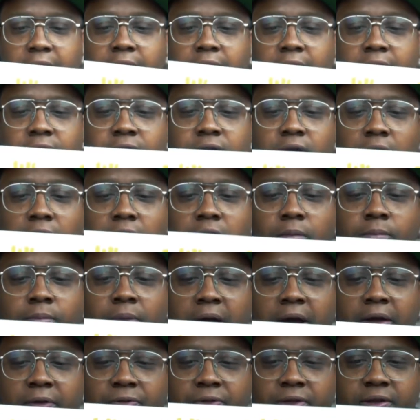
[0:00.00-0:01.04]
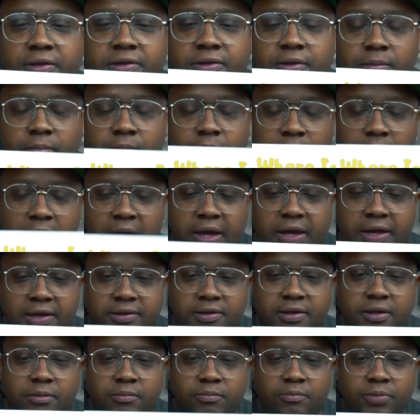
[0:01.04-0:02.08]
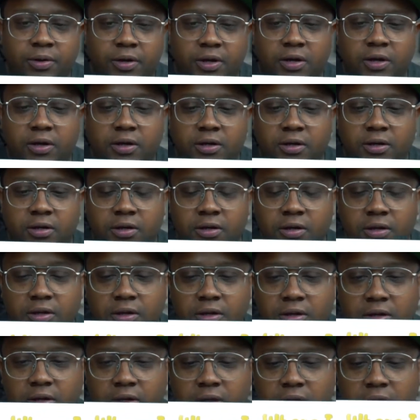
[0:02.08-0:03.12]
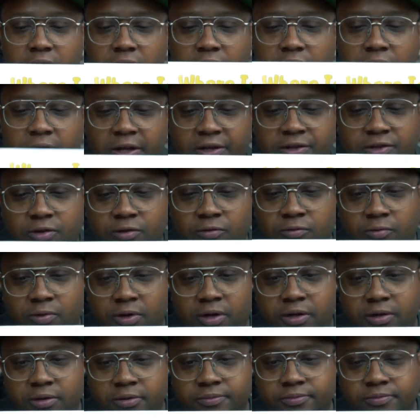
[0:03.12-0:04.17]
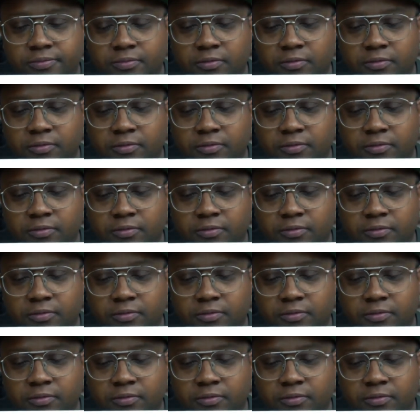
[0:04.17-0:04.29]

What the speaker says: and talk about this amazing book that you've written.